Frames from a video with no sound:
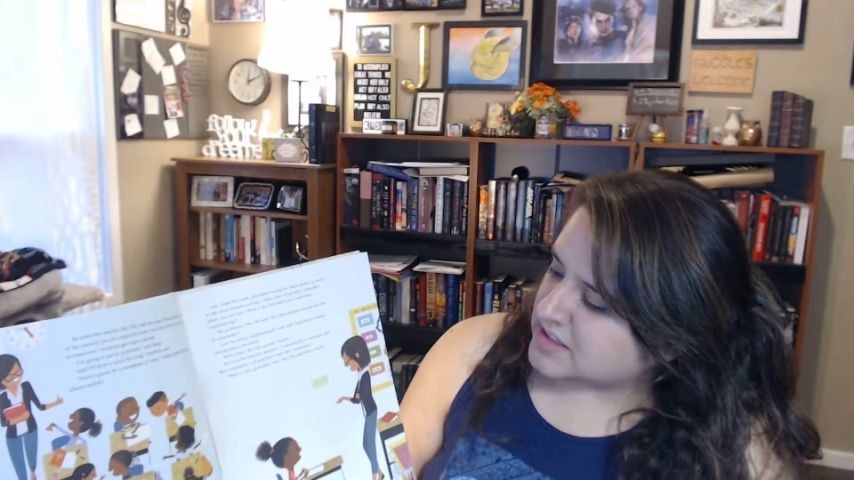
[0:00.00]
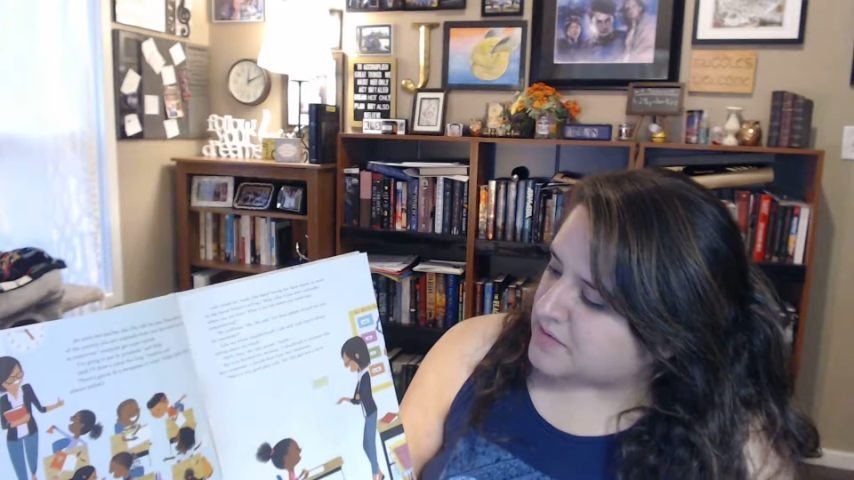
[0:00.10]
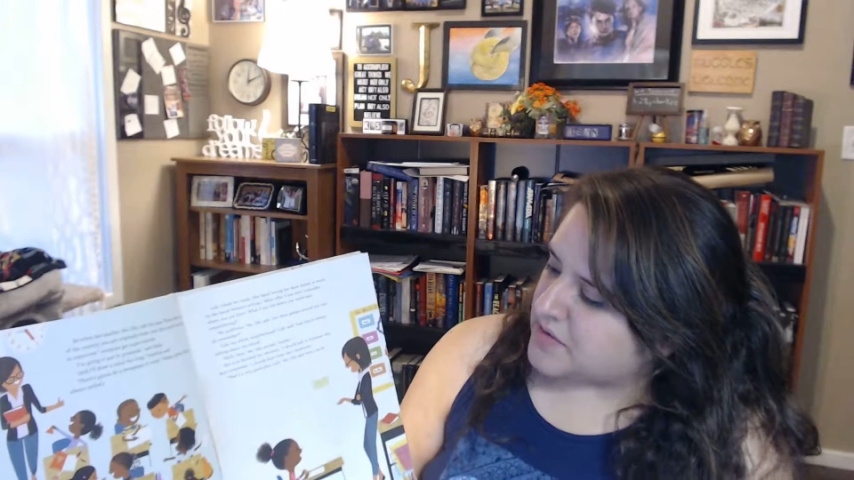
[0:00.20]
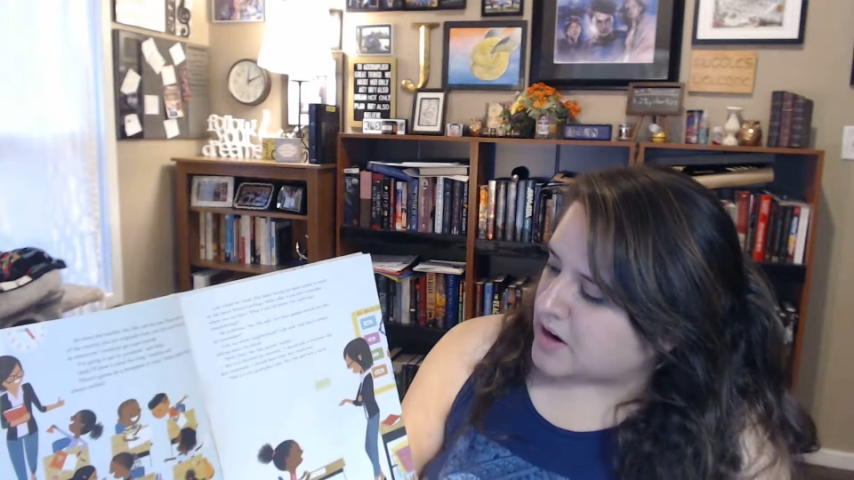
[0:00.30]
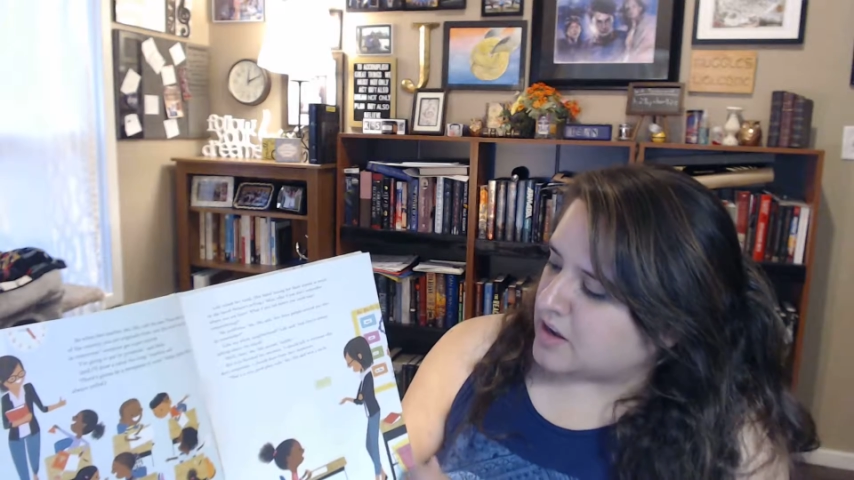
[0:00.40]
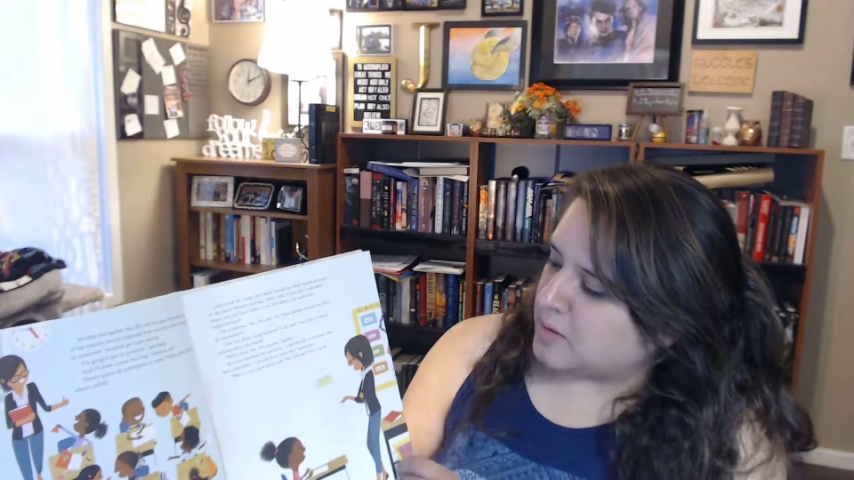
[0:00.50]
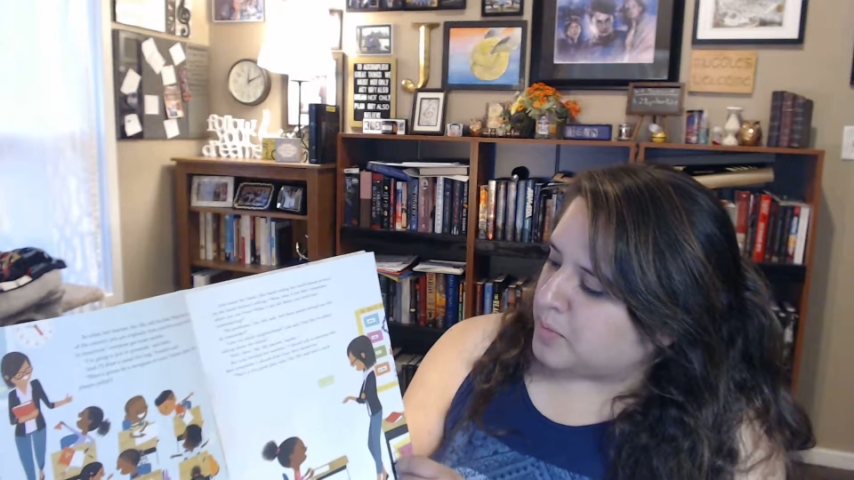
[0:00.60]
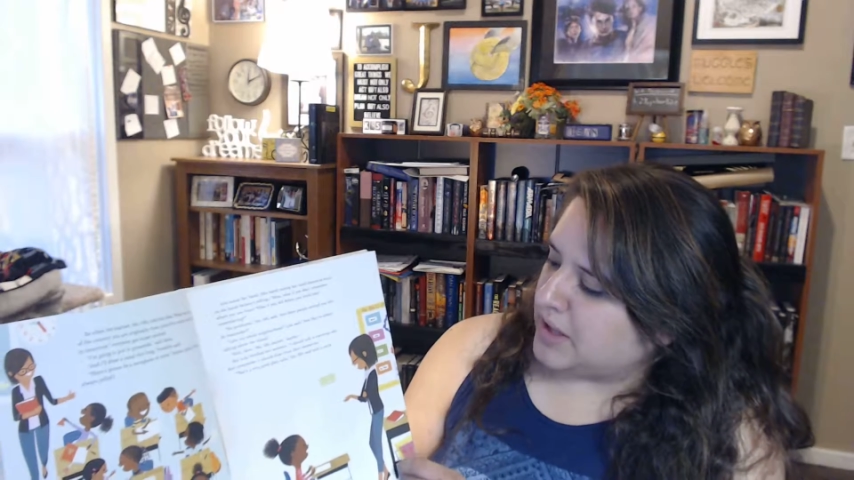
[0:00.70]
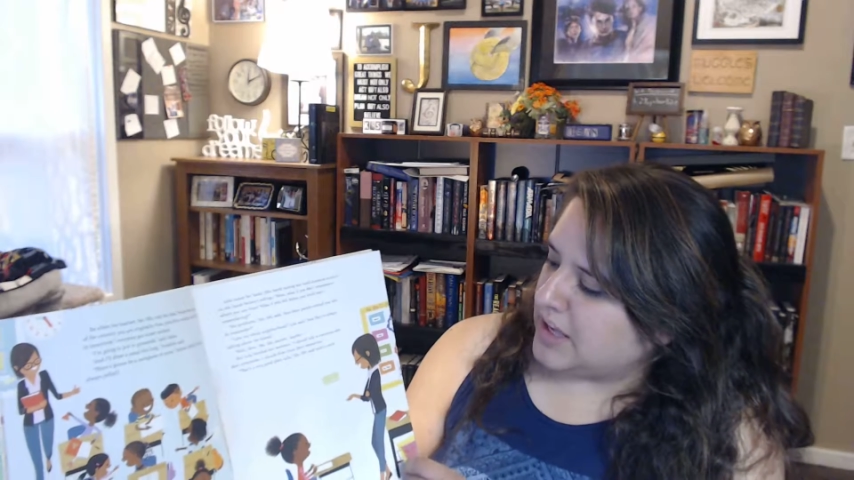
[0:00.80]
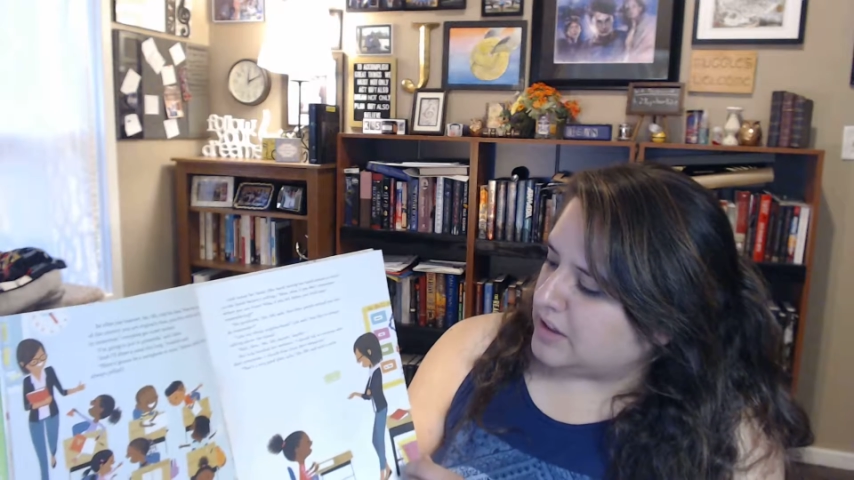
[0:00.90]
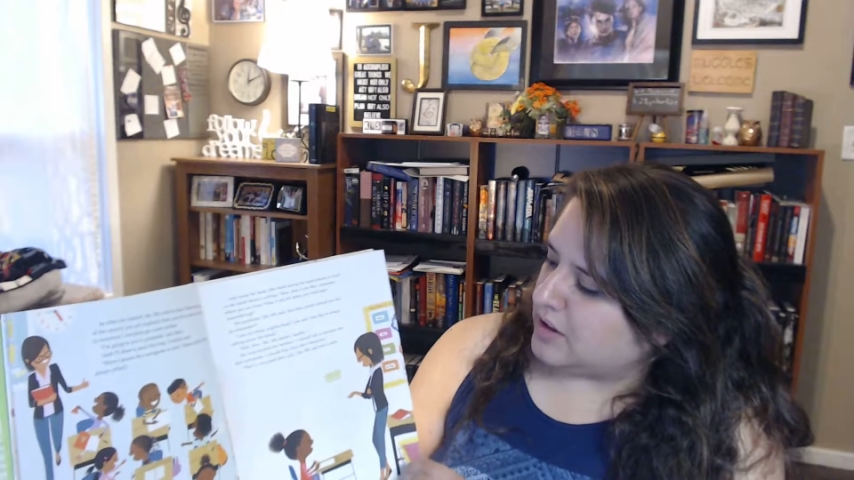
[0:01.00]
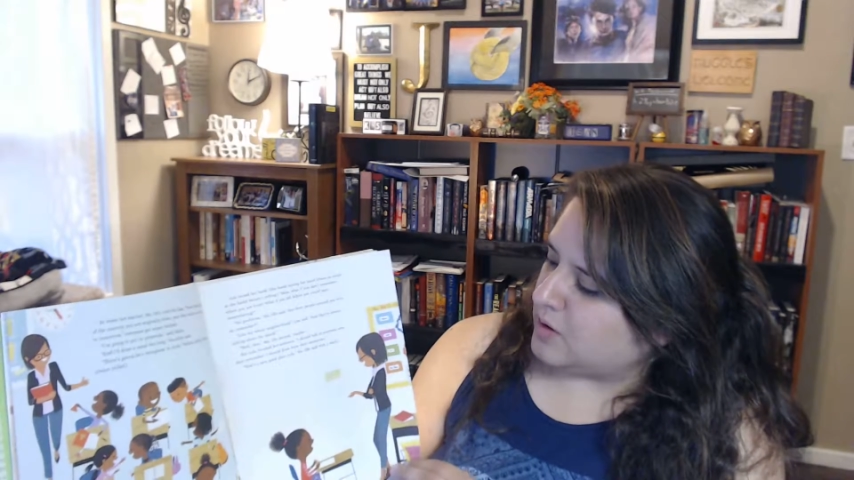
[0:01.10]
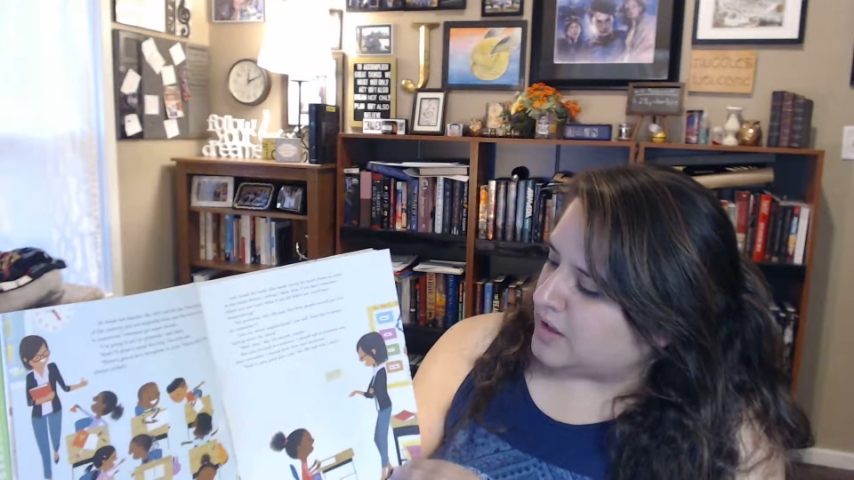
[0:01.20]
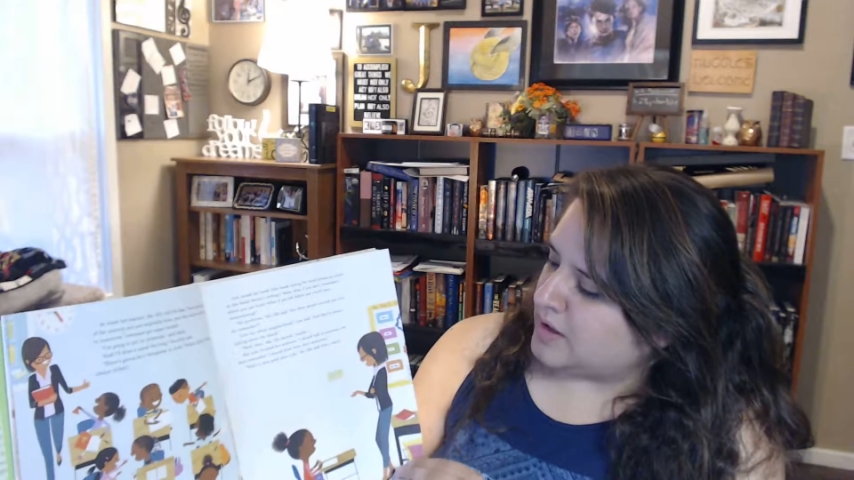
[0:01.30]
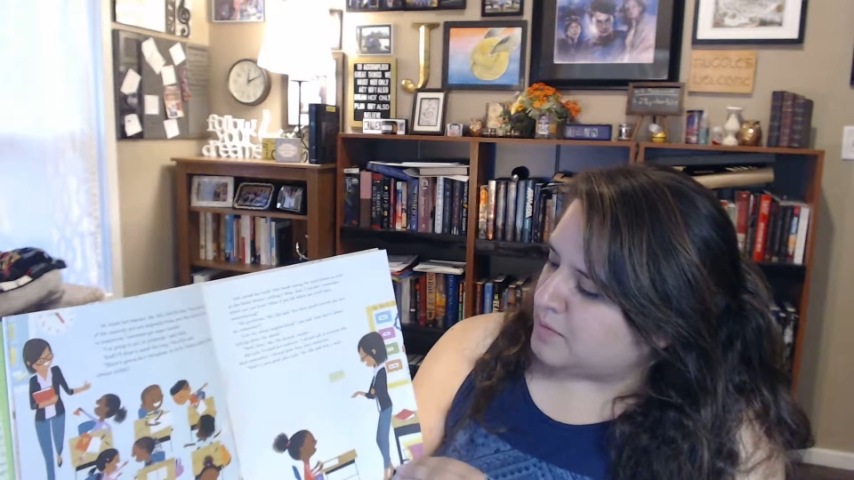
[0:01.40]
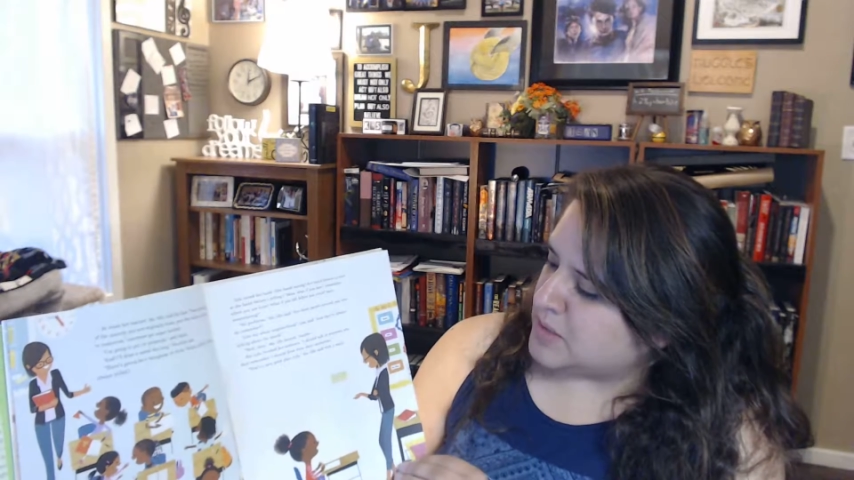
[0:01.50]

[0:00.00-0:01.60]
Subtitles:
very good plan, Lola,"